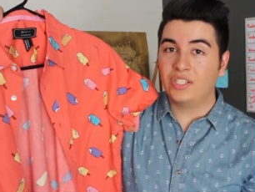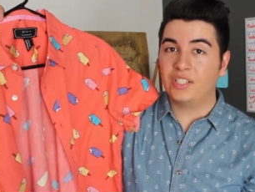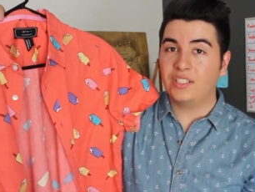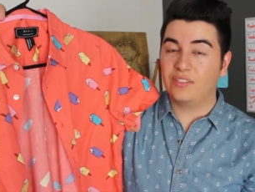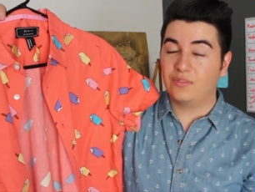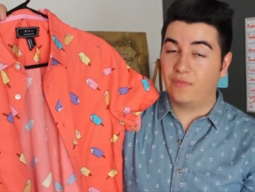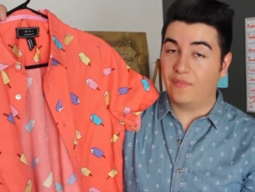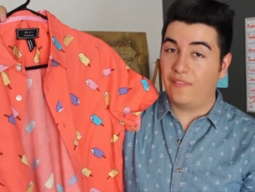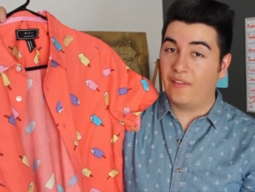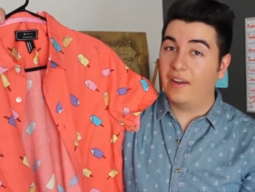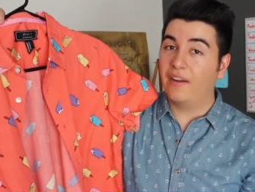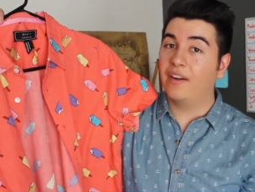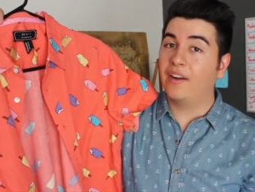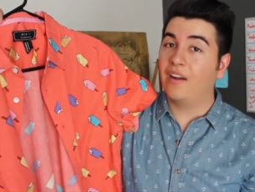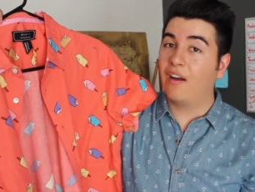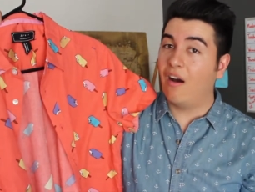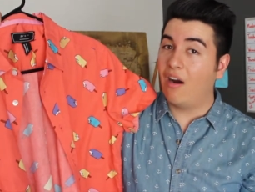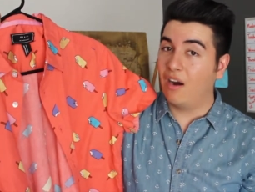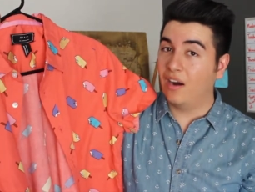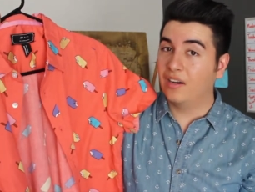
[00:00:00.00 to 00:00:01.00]
It's
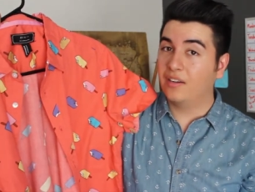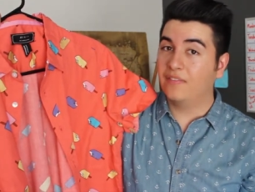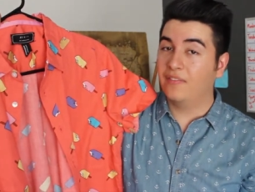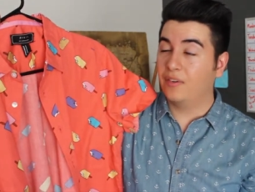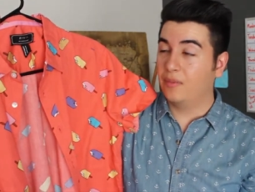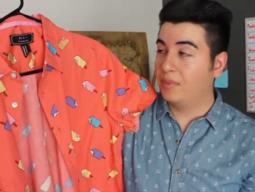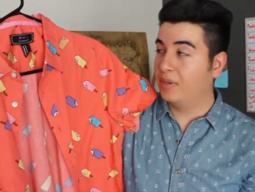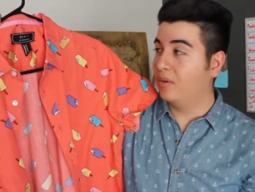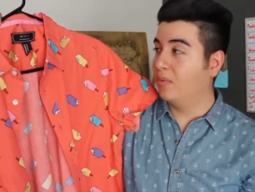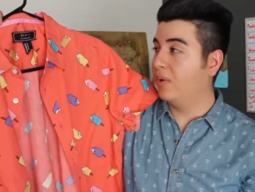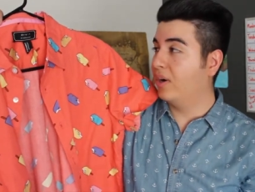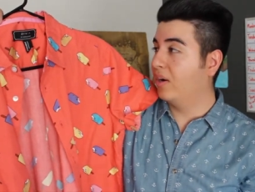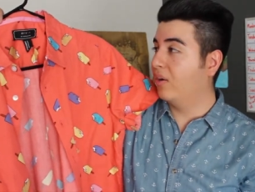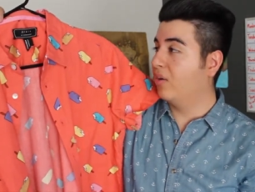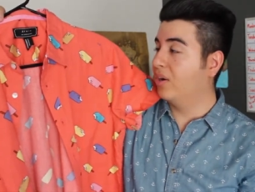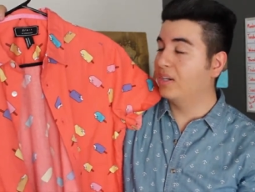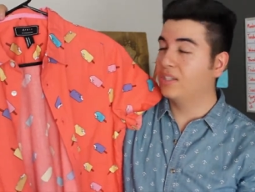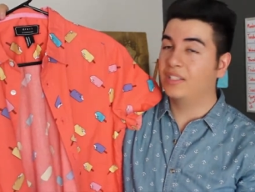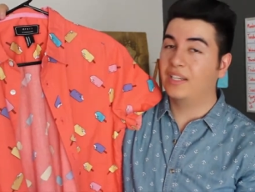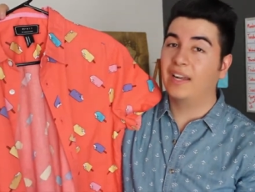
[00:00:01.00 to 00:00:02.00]
very hard for me to wear
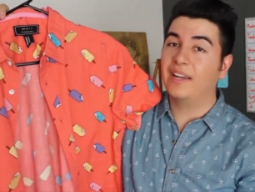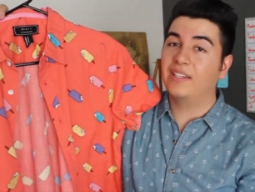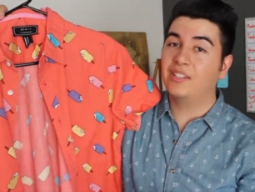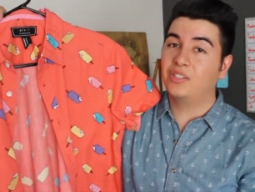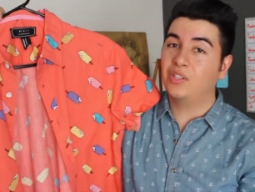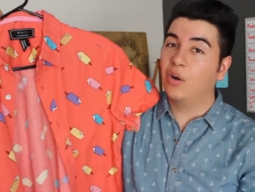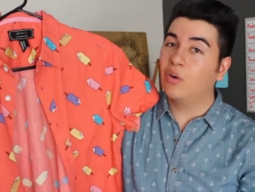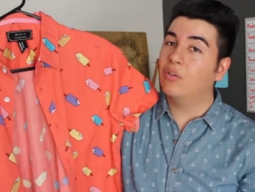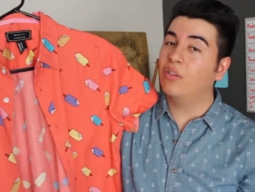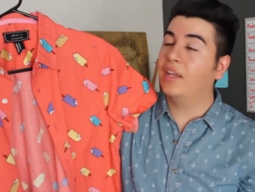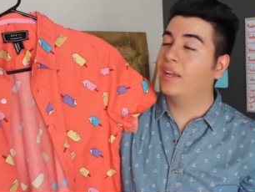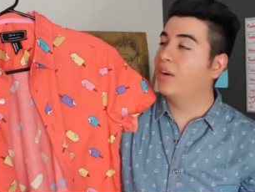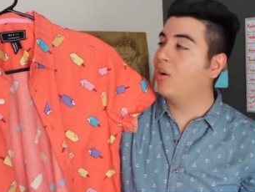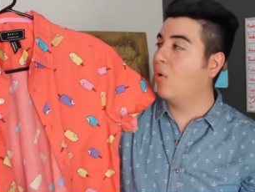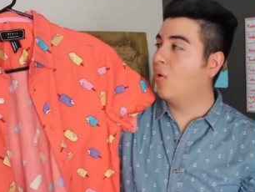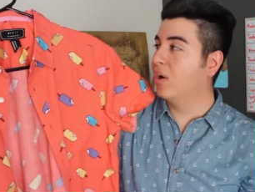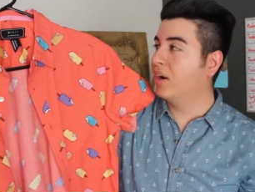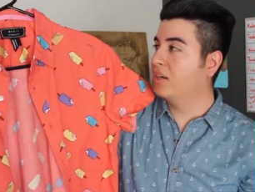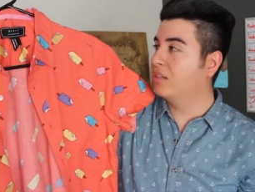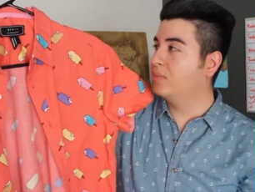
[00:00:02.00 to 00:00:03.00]
orange and I don't like
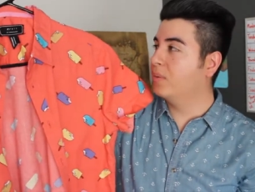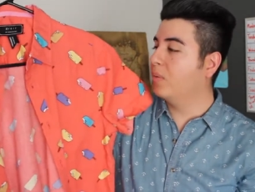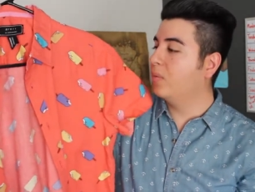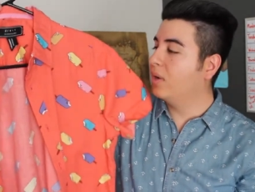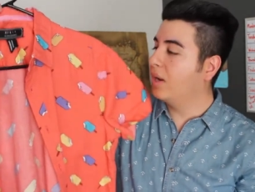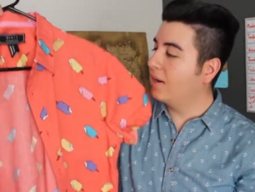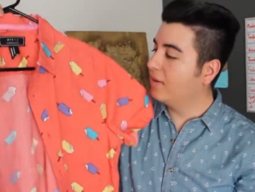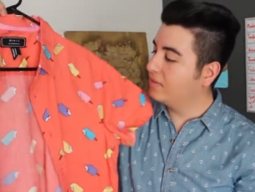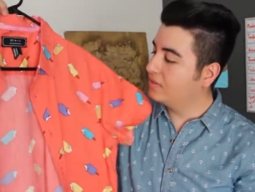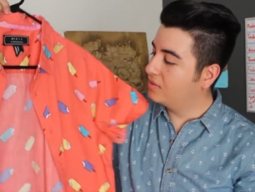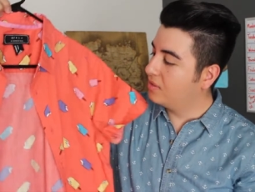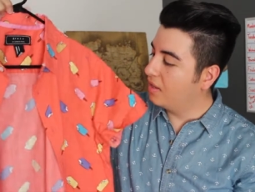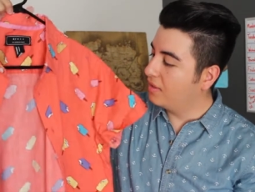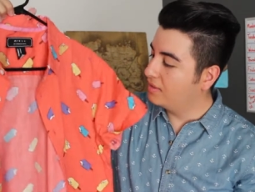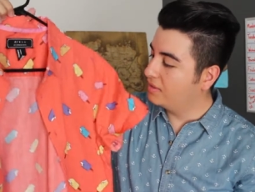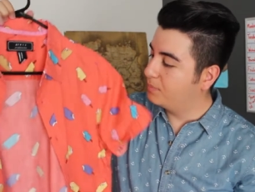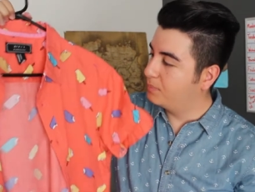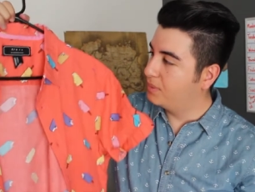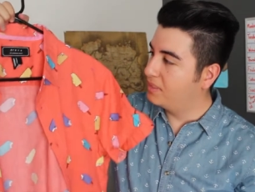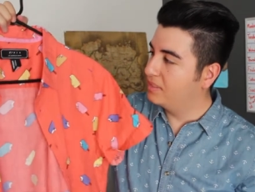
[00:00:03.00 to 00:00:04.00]
orange, but when I saw
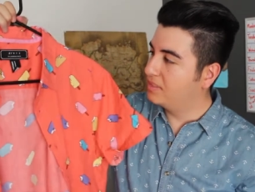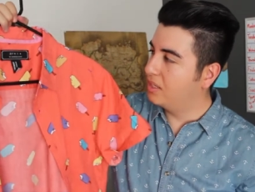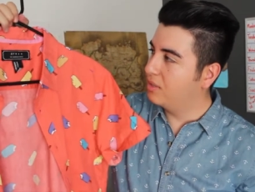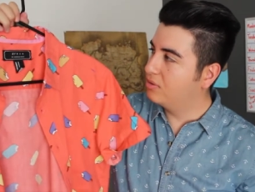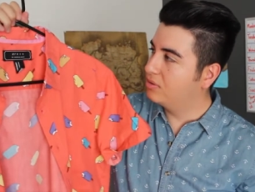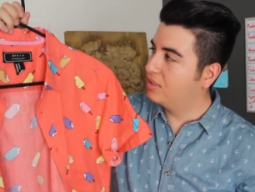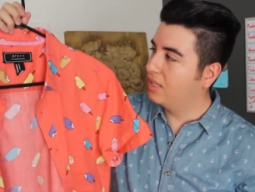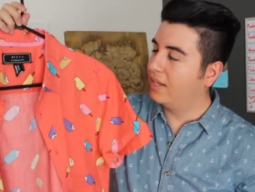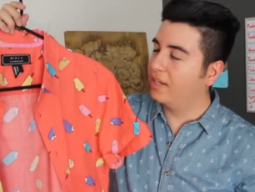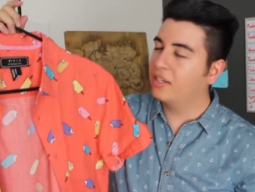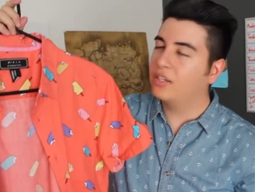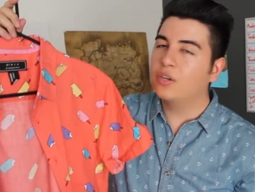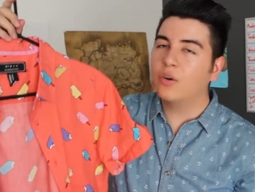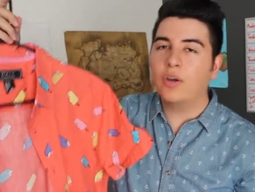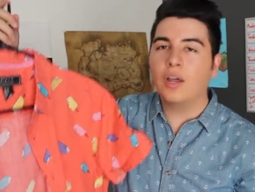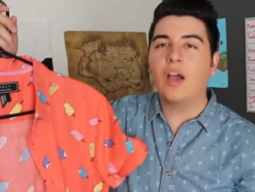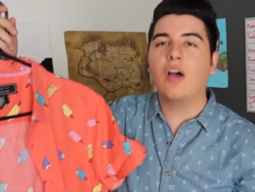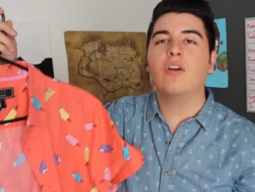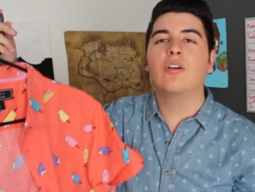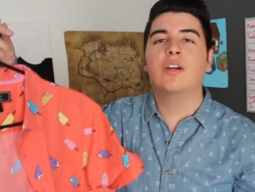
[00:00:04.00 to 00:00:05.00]
this piece, I was like, you know
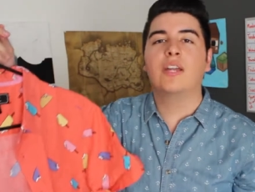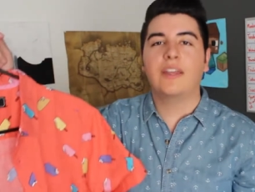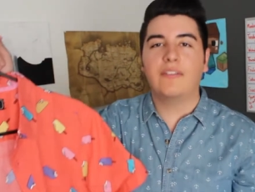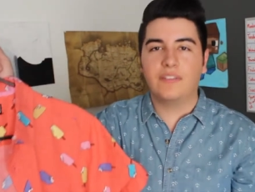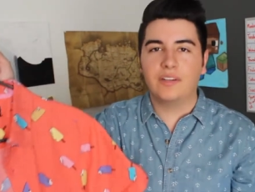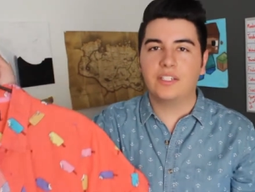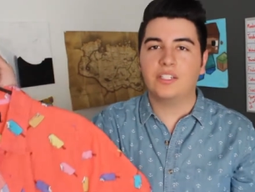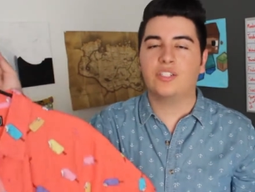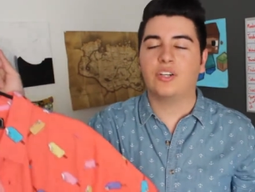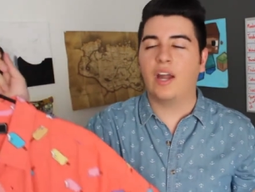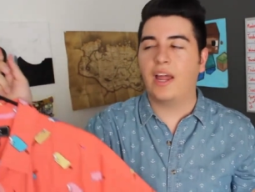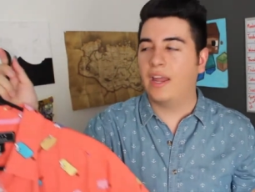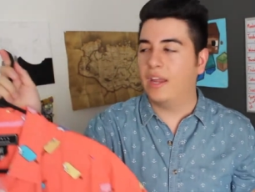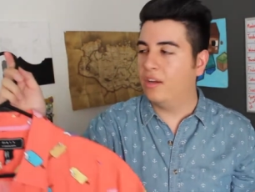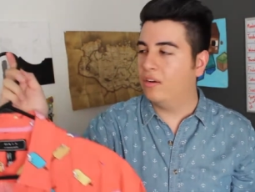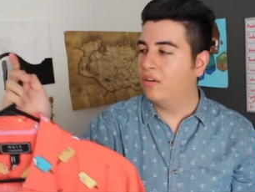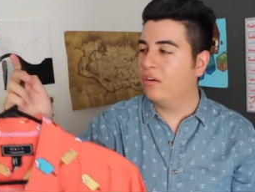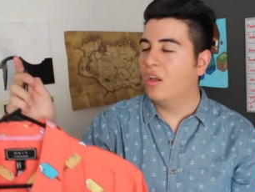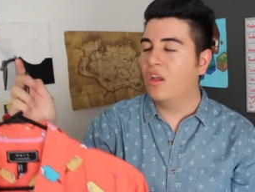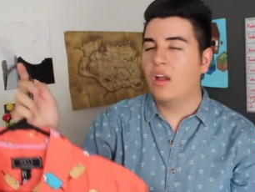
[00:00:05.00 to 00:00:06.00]
what, I'll give it a try.
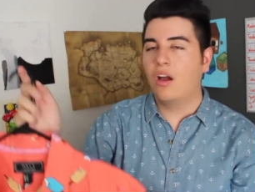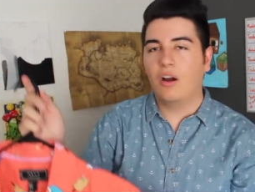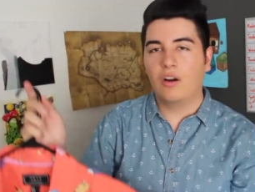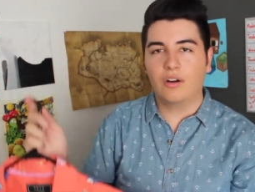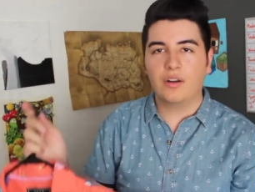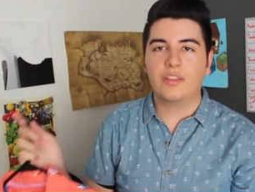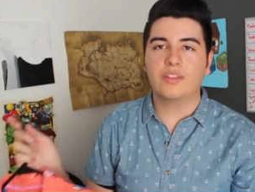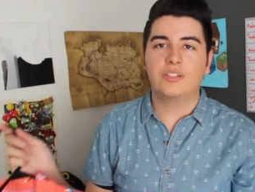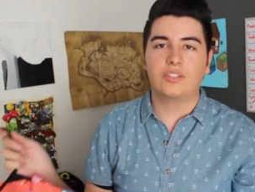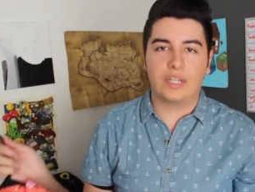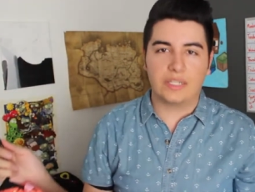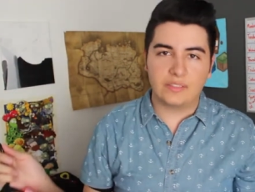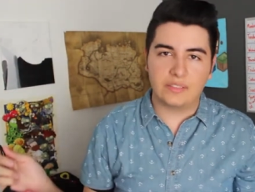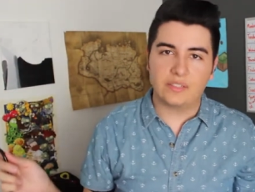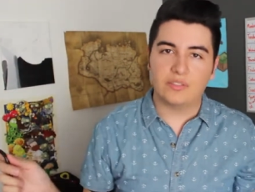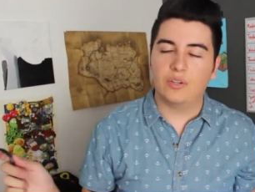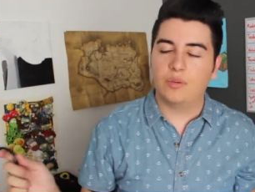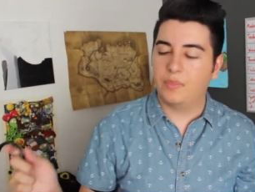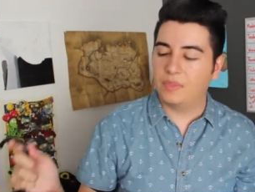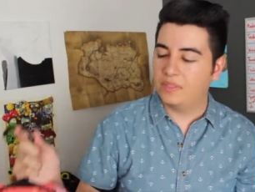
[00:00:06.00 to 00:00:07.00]
I'll, I'll go to the
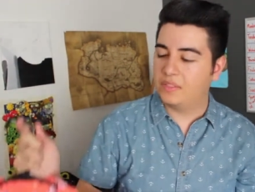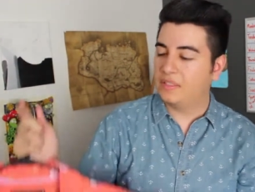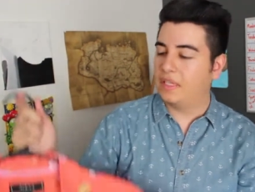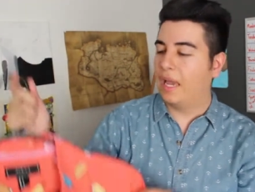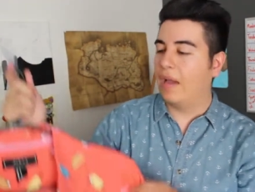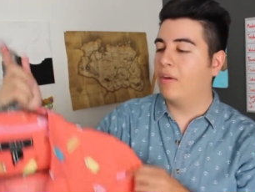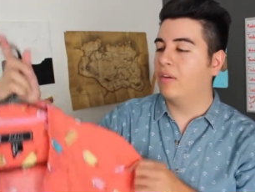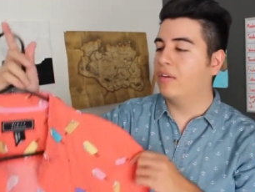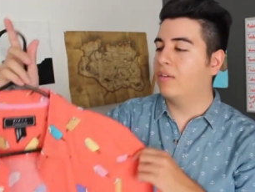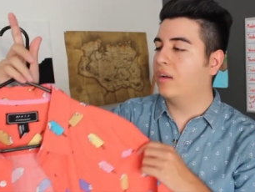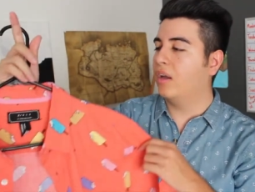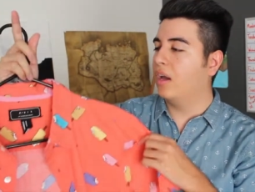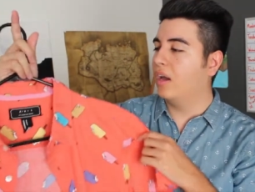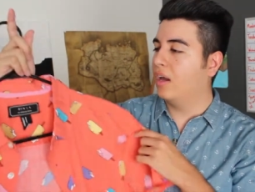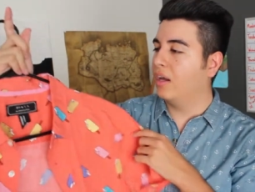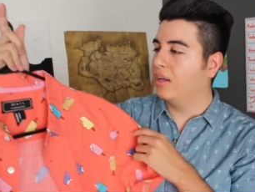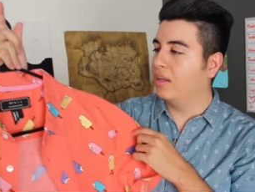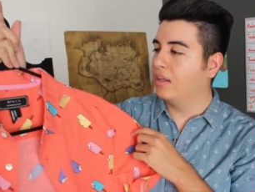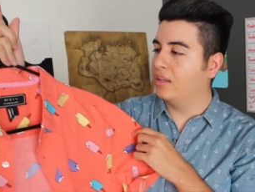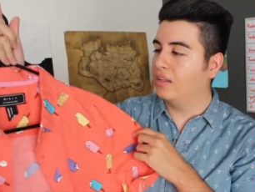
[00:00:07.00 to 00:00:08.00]
dressing room and see how
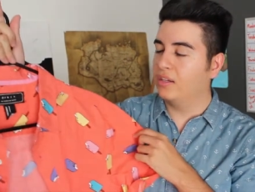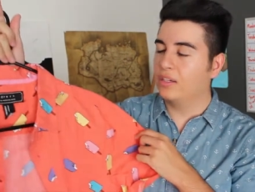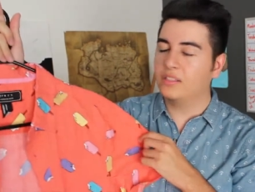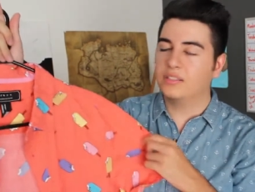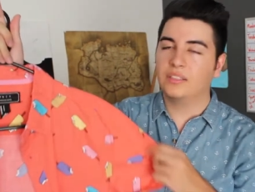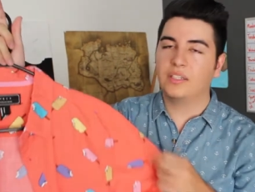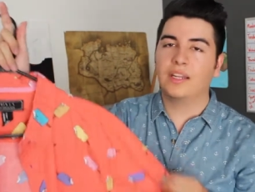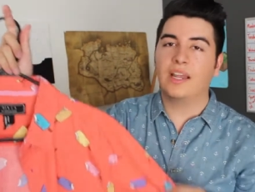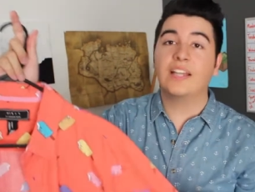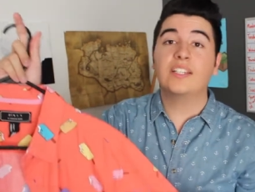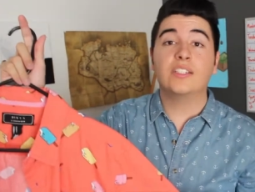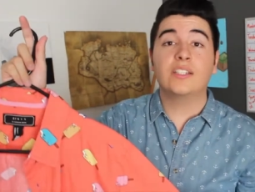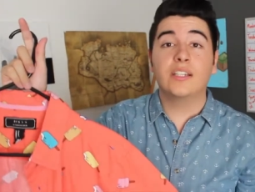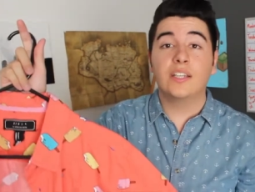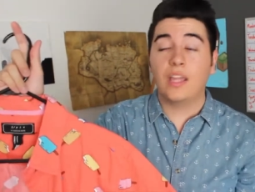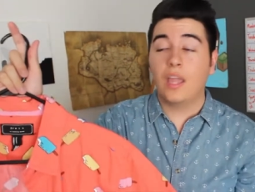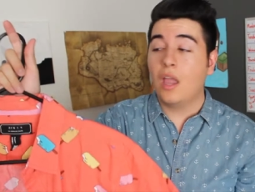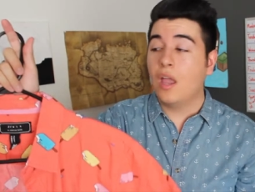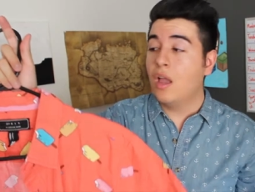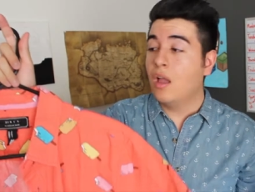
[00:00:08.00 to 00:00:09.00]
uh, it looks. And
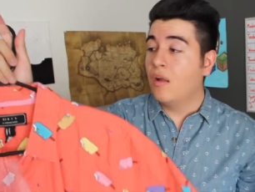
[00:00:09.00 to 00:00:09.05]
actually,